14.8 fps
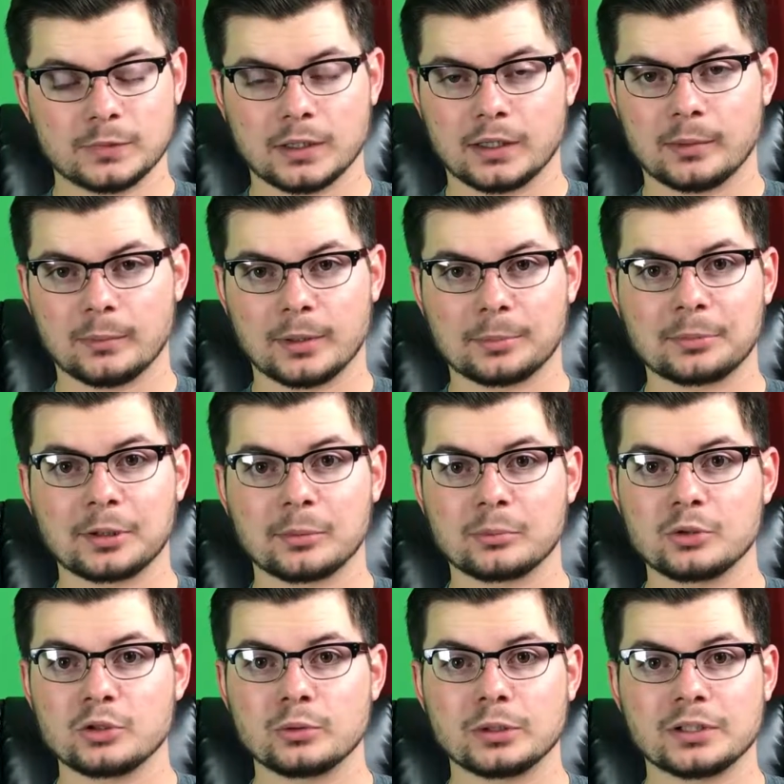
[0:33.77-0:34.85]
Um, I'm going
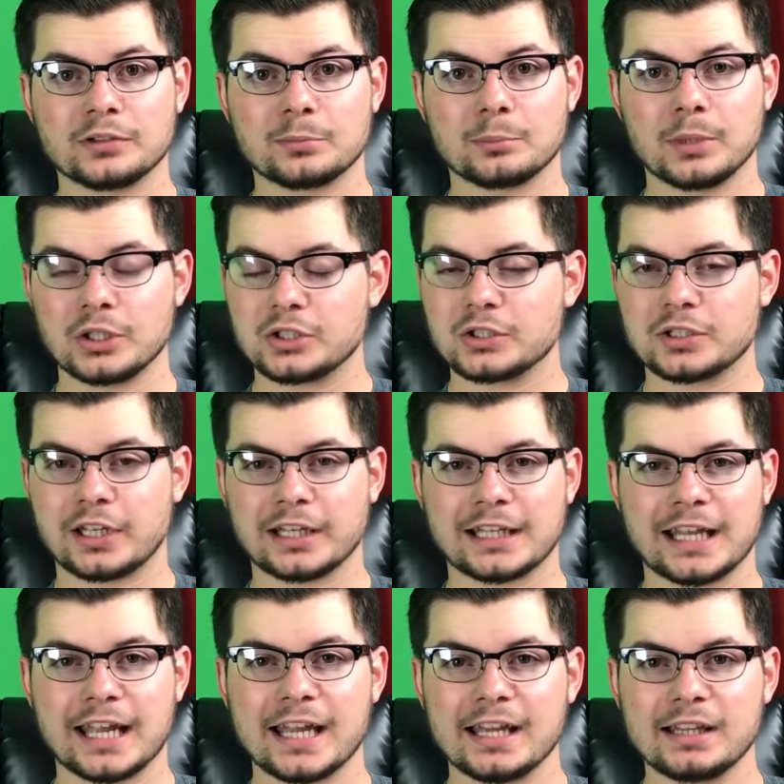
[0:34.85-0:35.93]
to do it as much as I
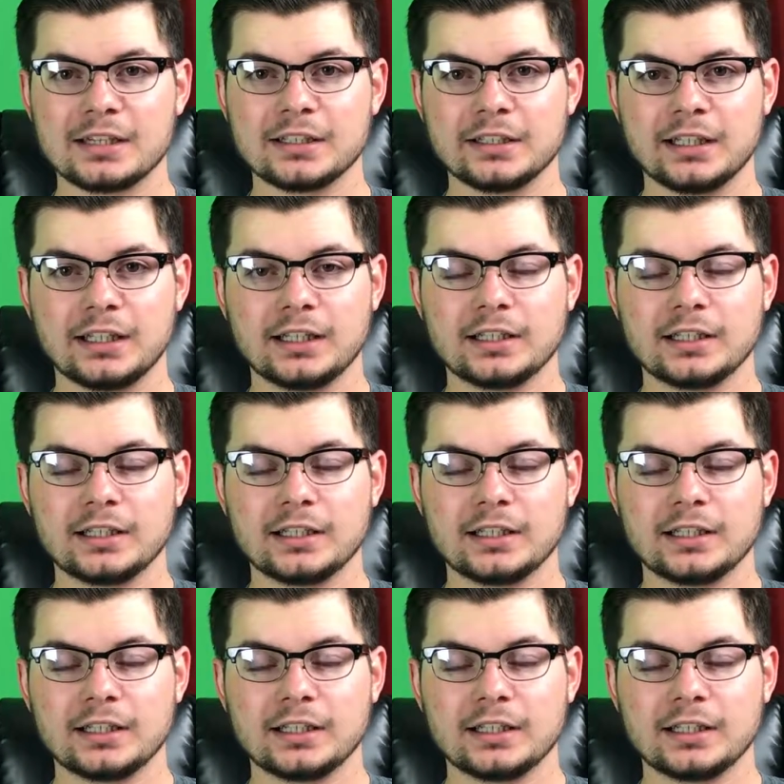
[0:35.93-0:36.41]
can,